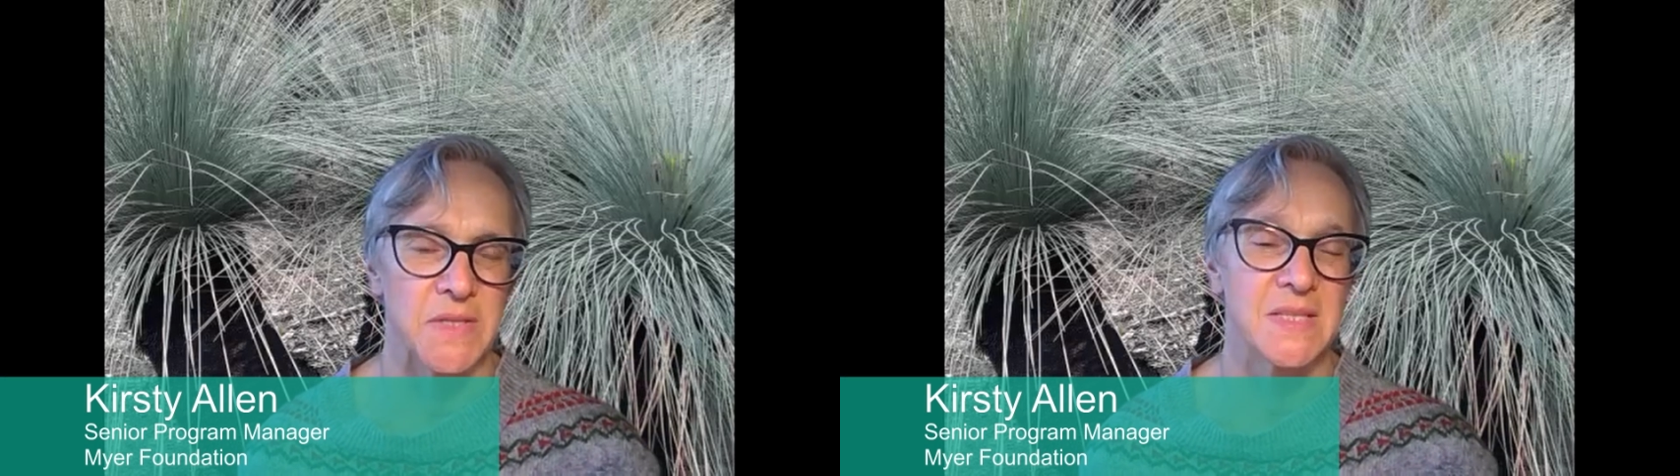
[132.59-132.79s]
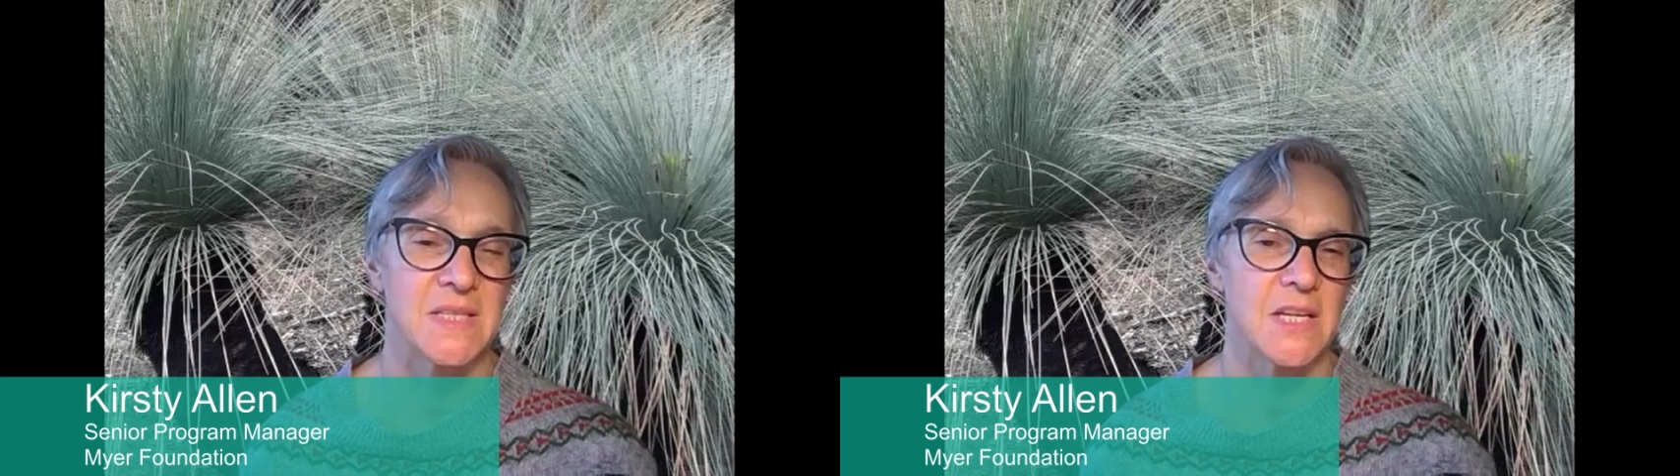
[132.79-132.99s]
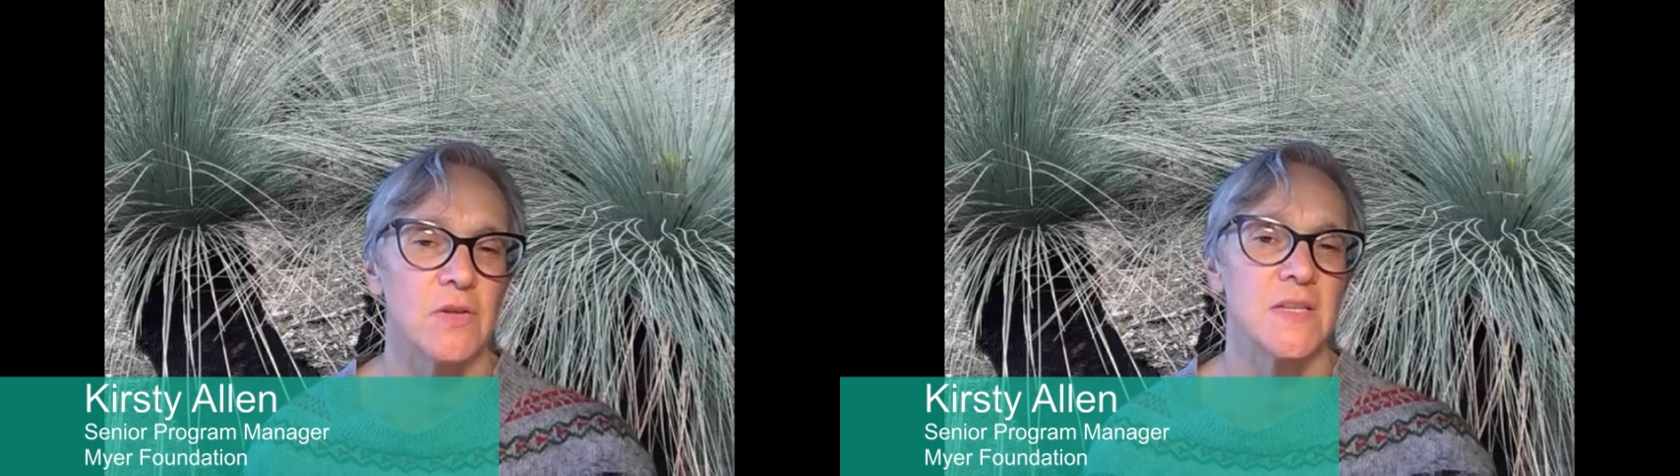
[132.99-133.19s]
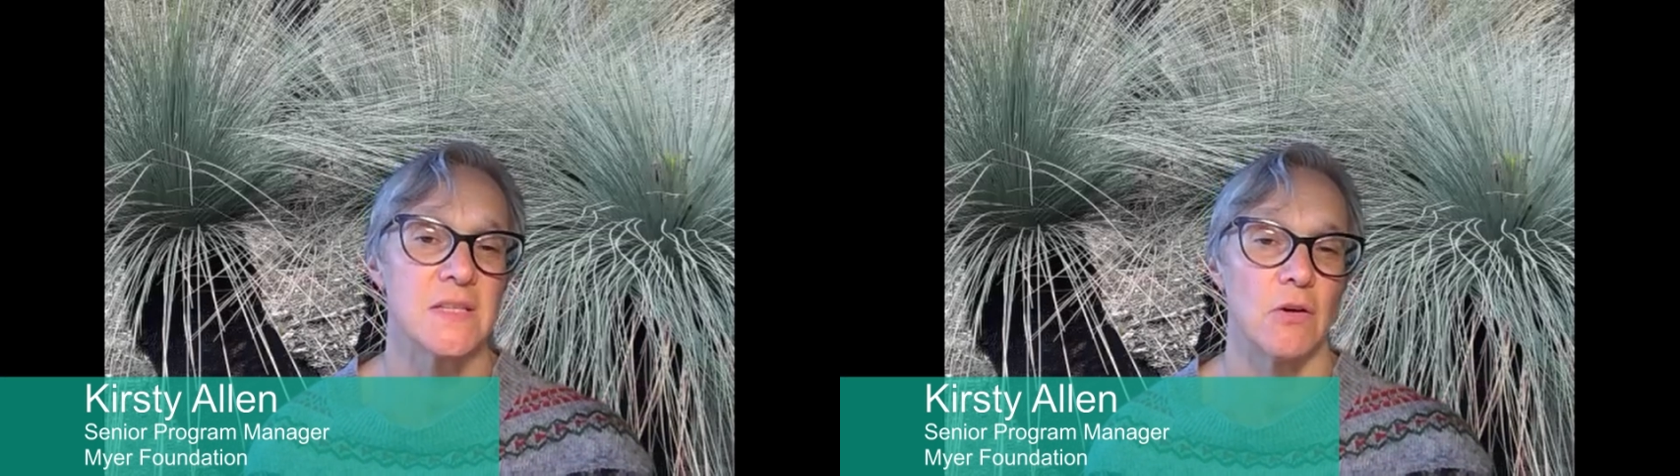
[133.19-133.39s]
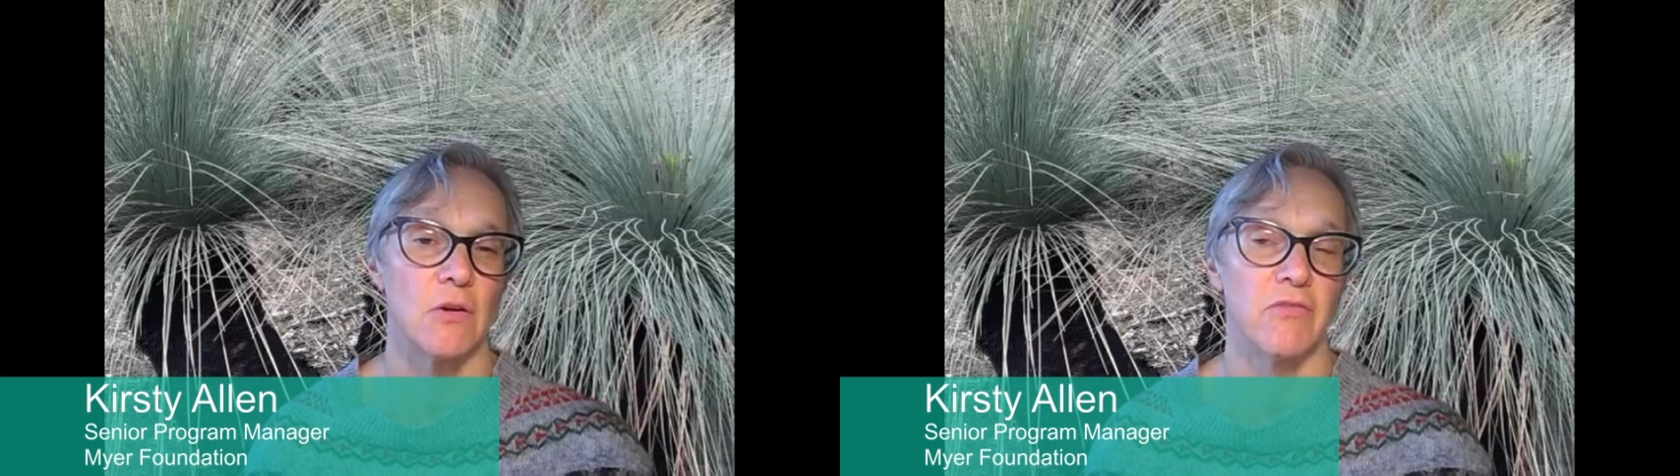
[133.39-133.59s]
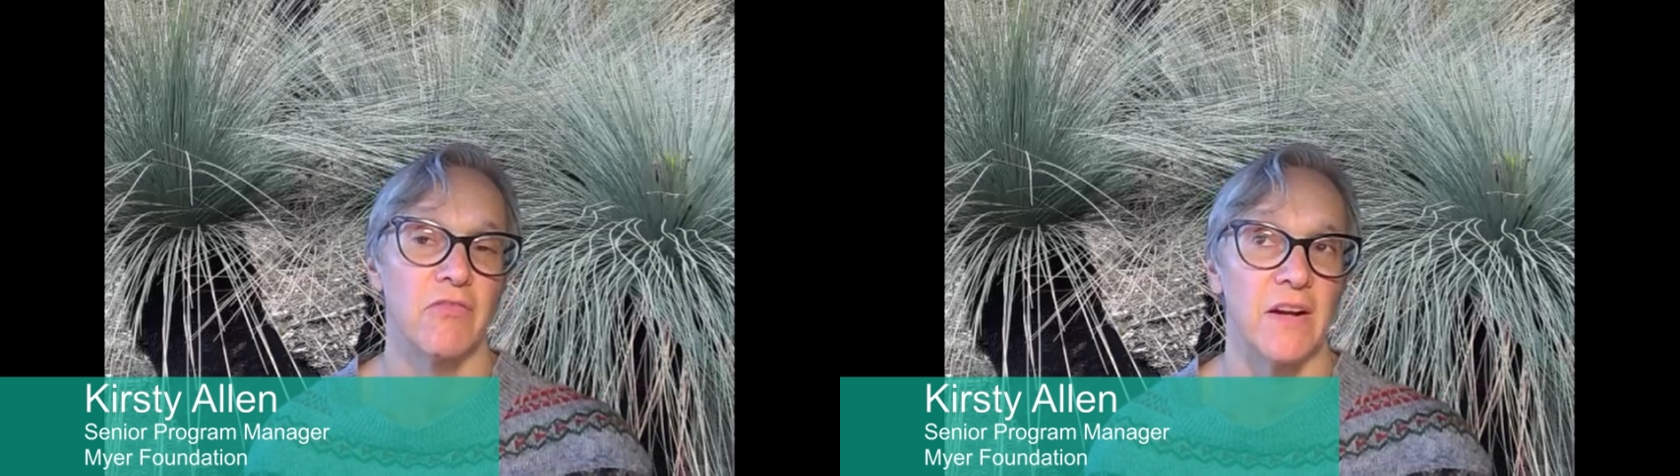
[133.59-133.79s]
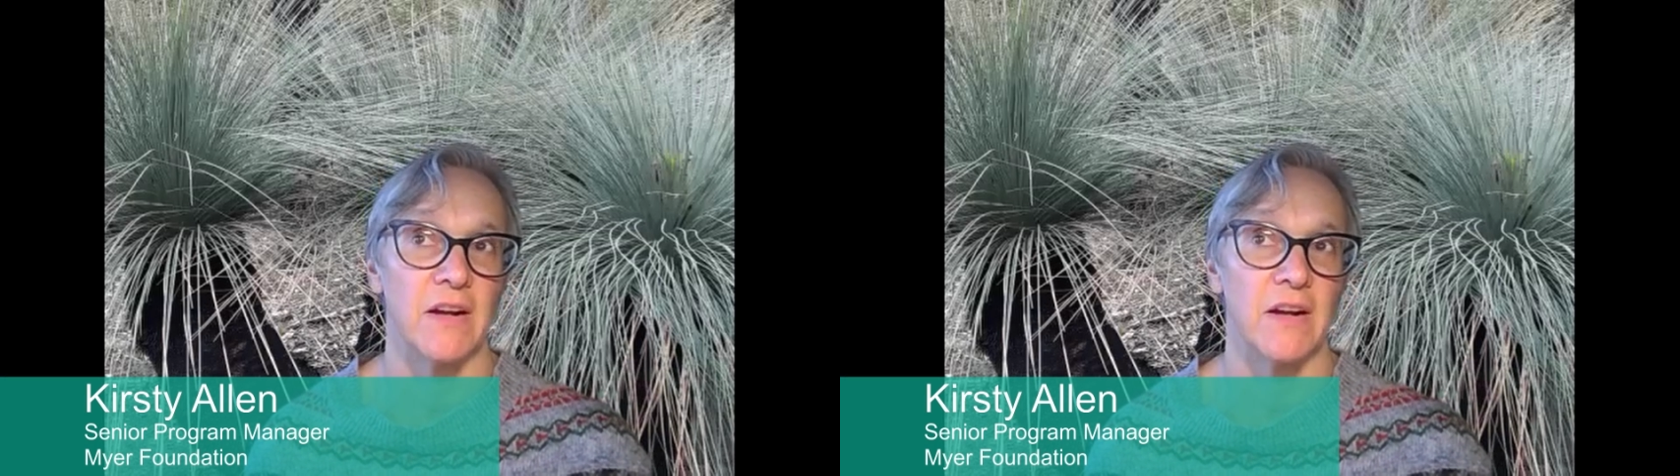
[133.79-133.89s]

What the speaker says: a series of